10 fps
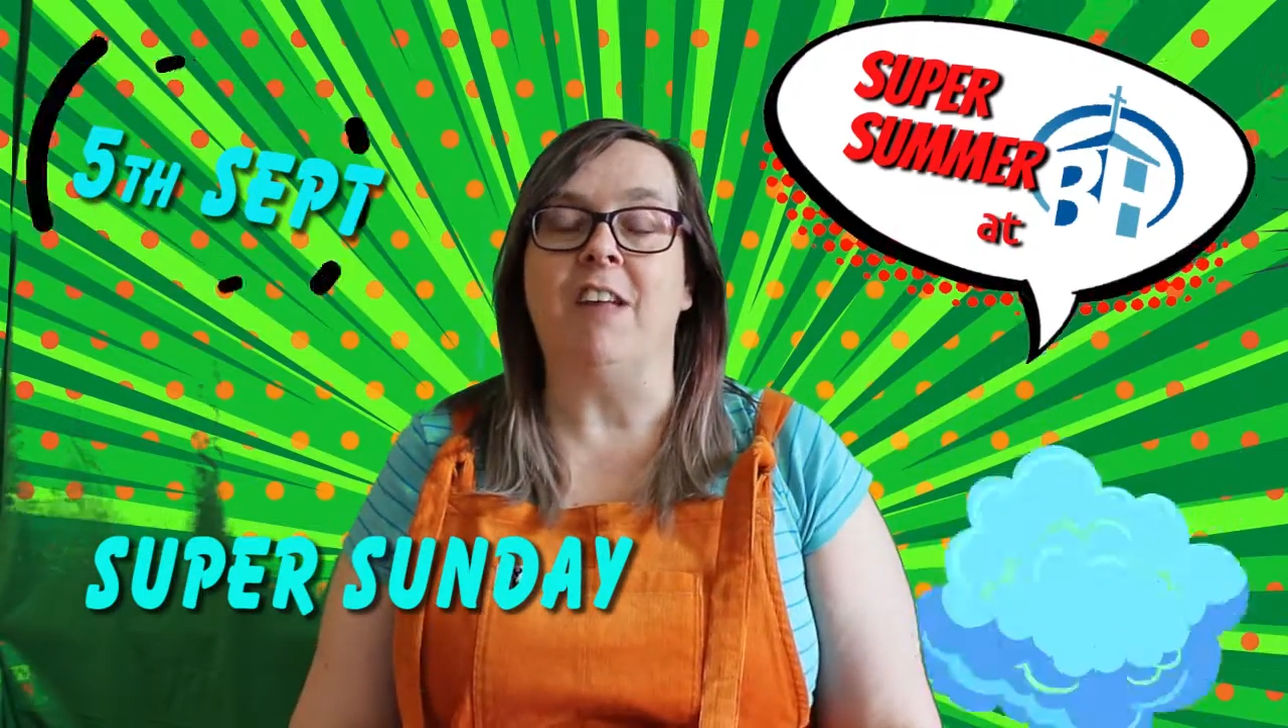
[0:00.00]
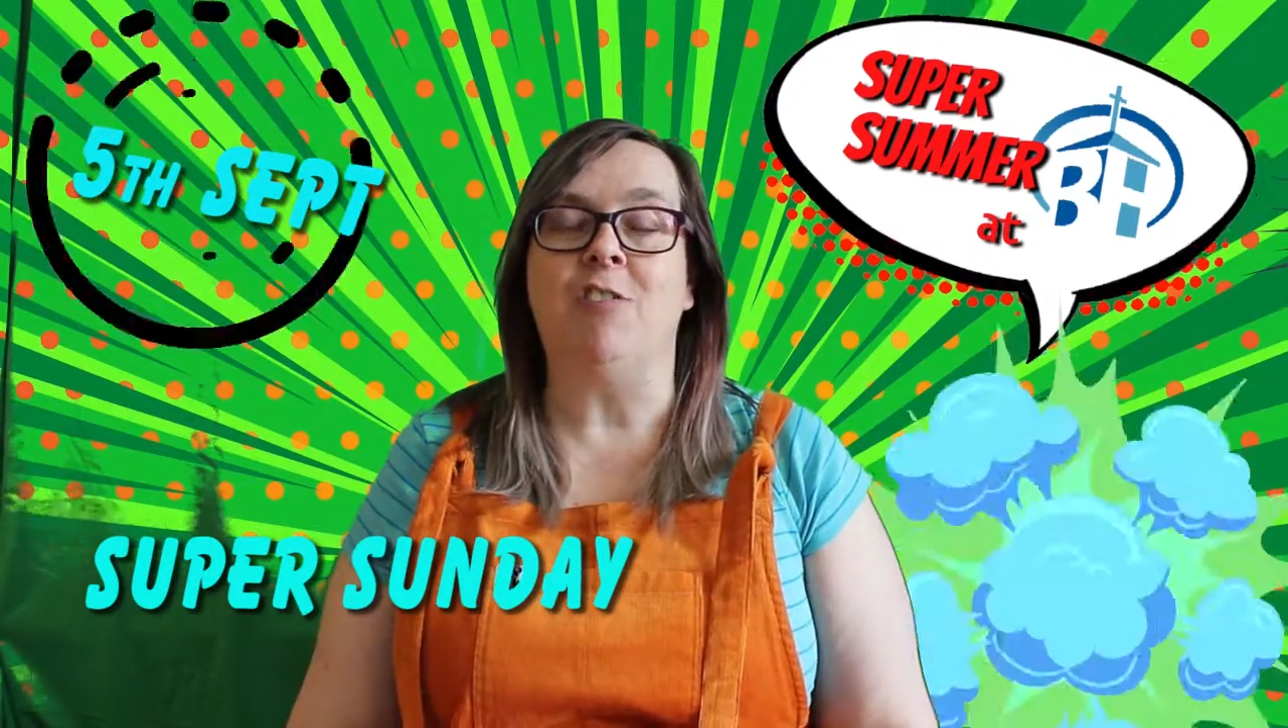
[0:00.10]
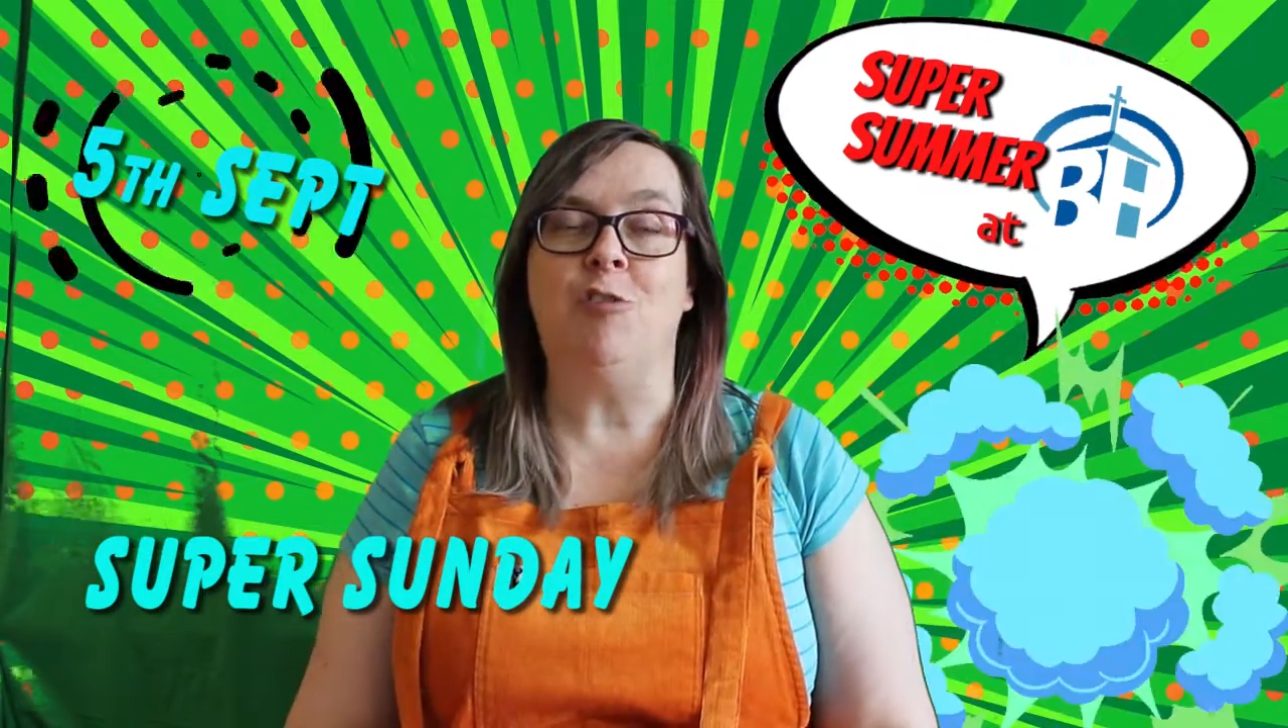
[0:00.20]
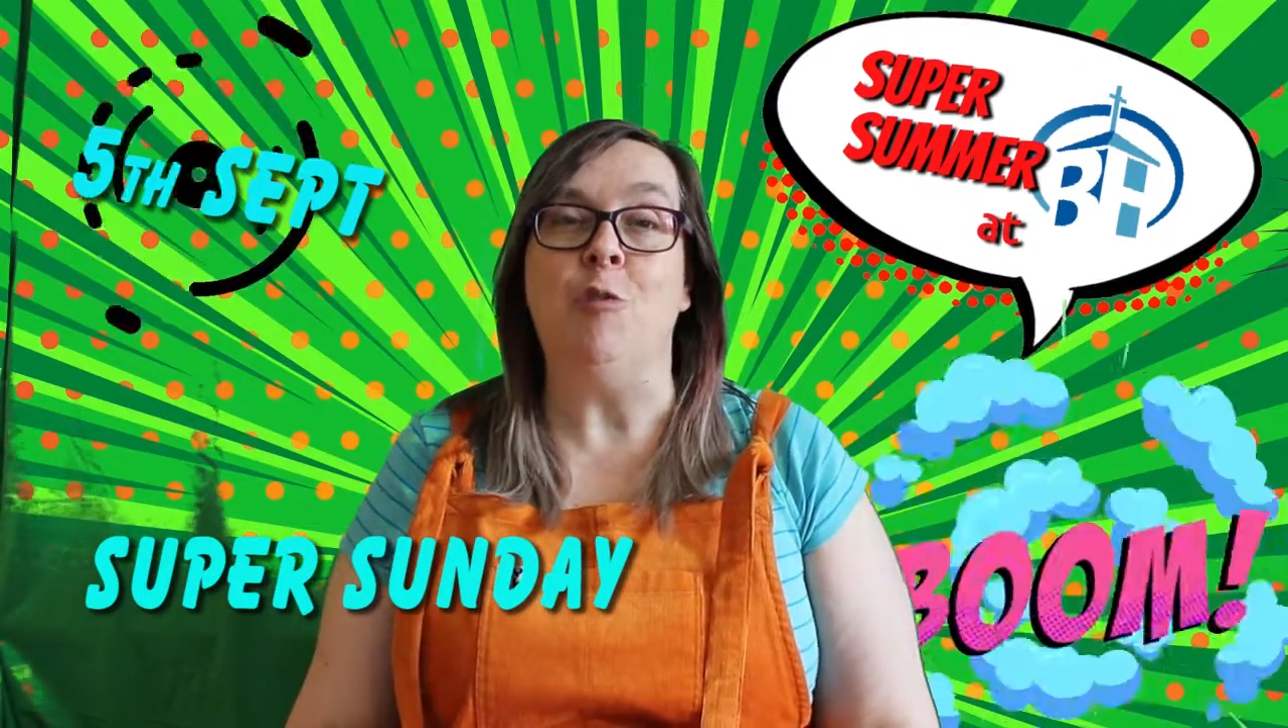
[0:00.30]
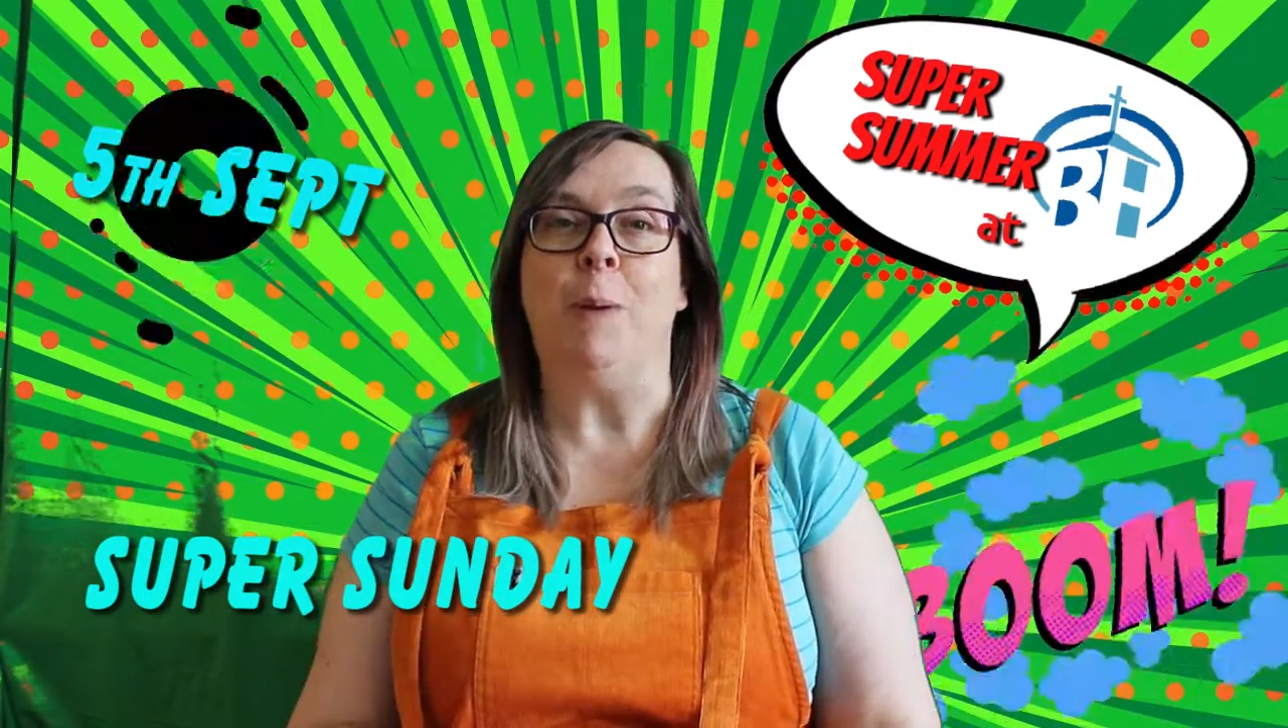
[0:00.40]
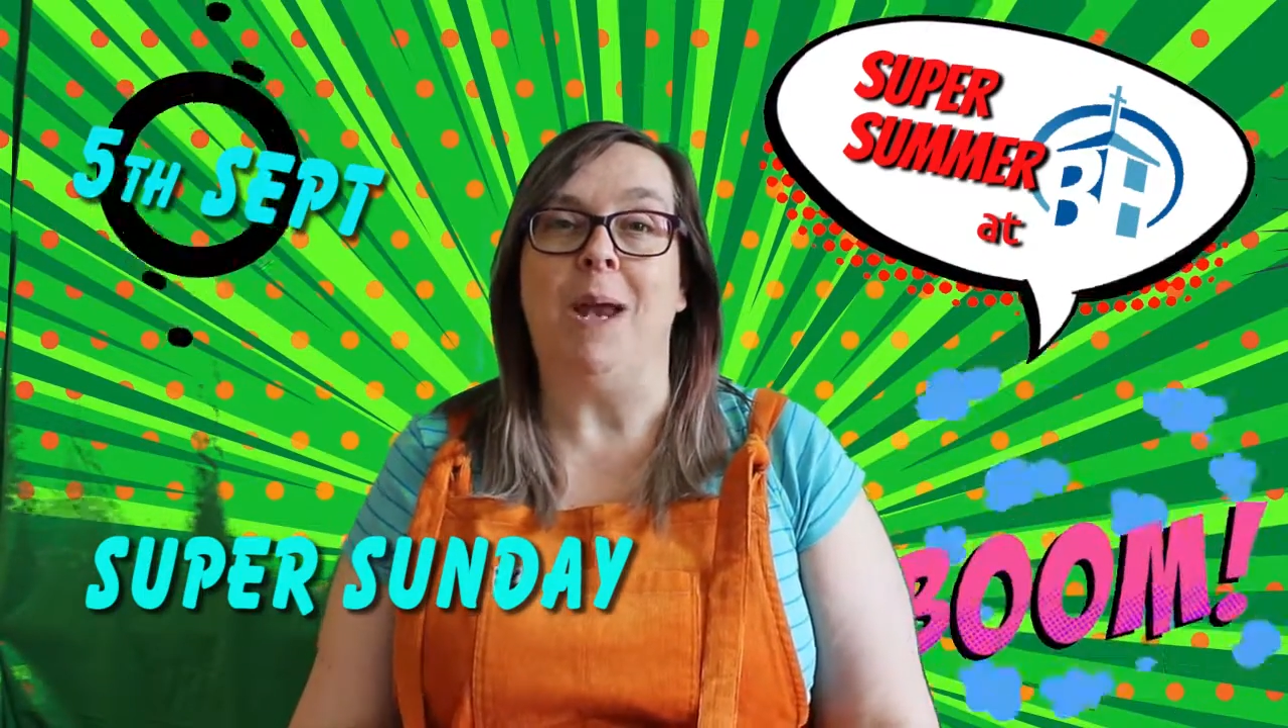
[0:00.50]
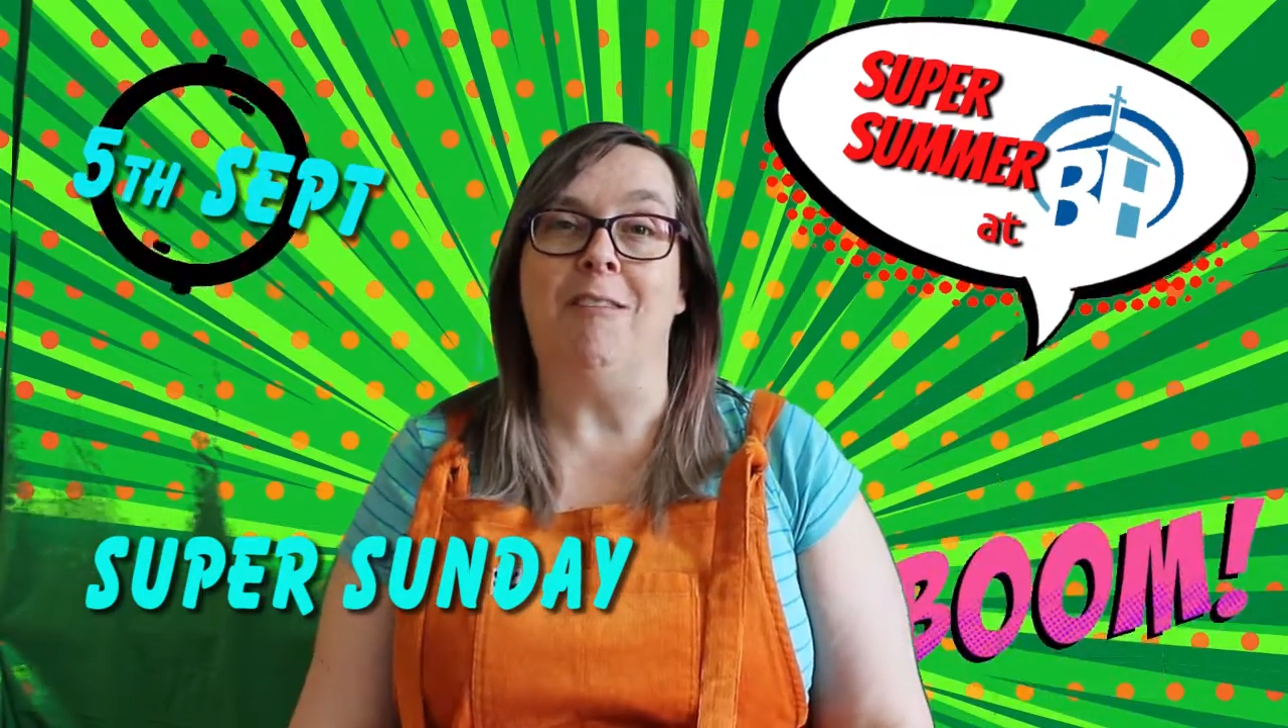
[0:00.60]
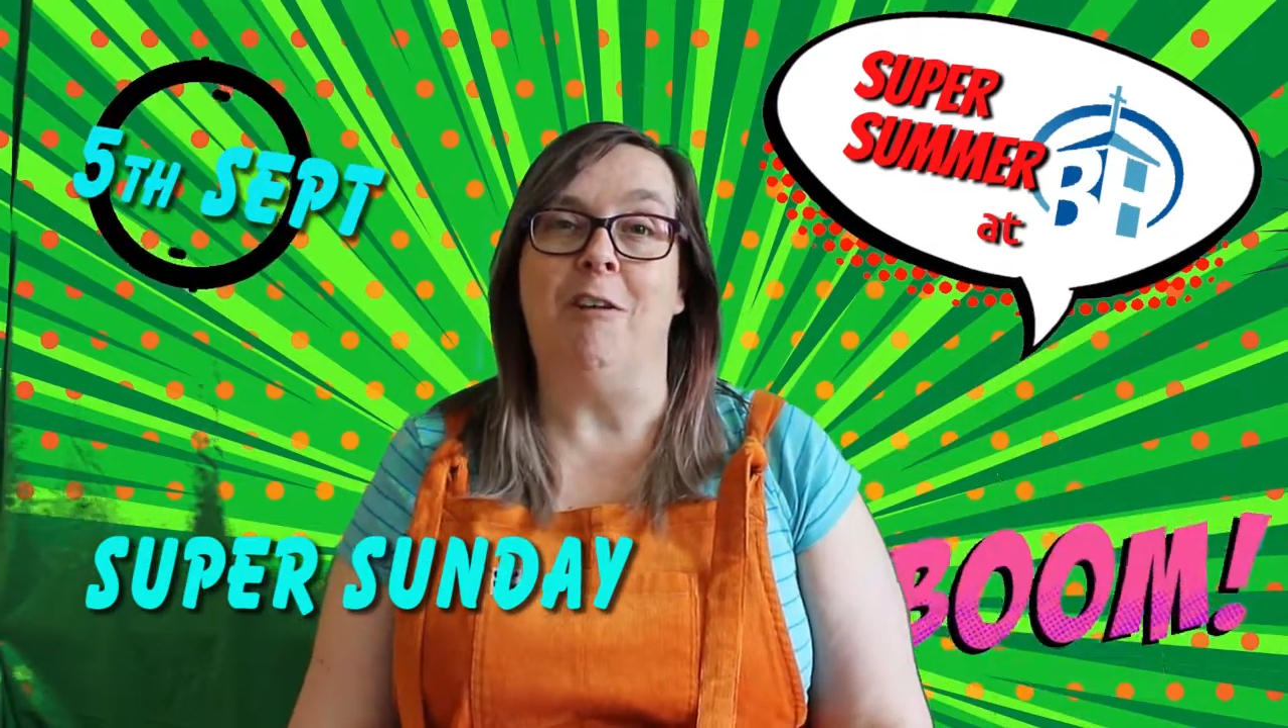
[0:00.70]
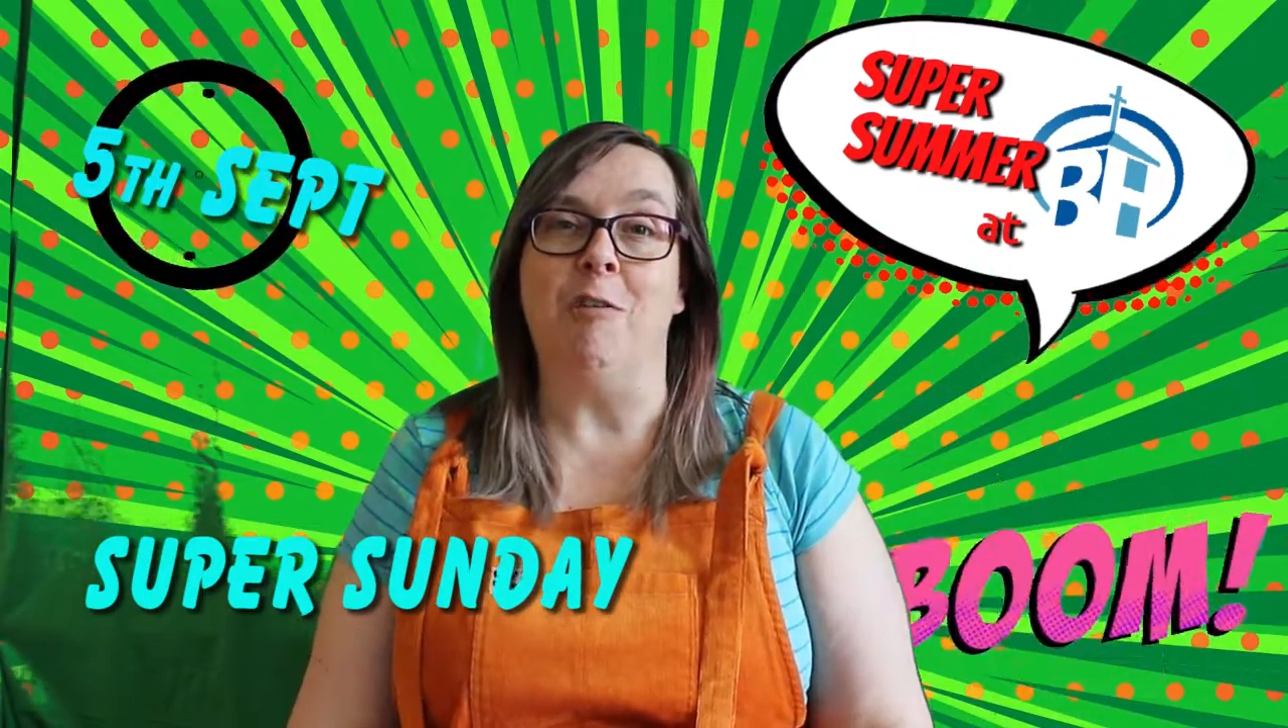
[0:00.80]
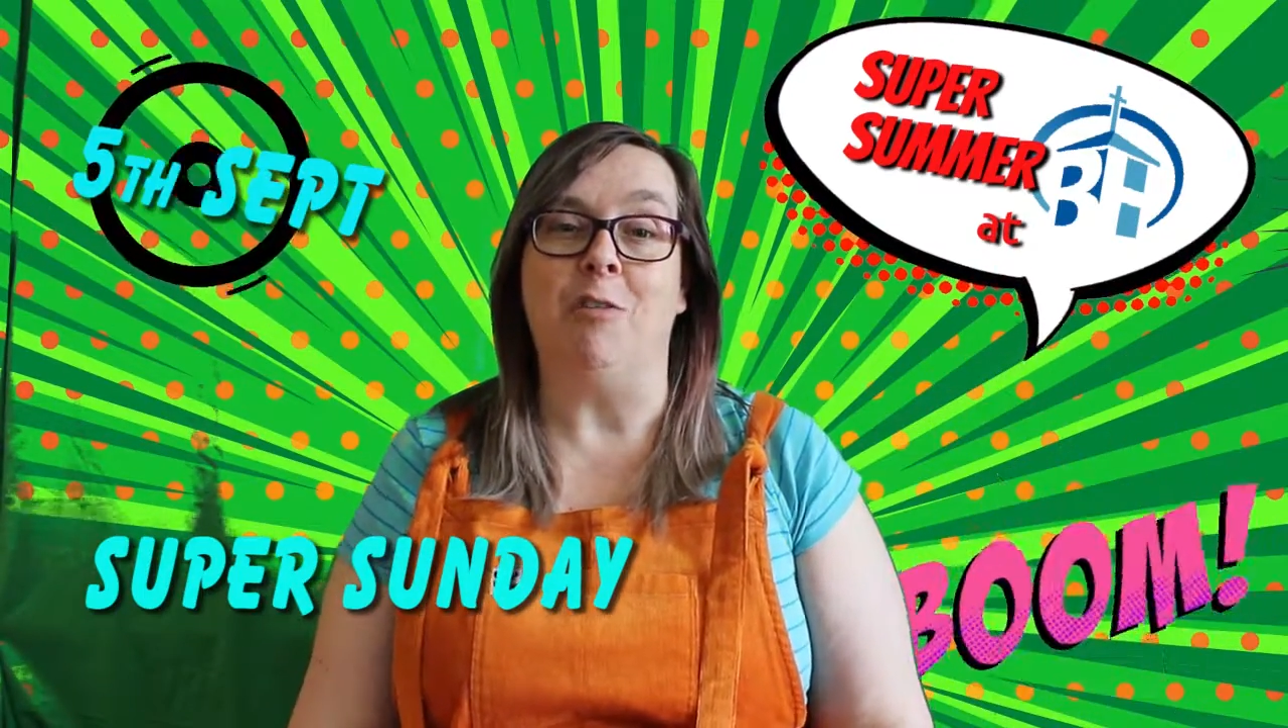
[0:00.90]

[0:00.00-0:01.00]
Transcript: superhero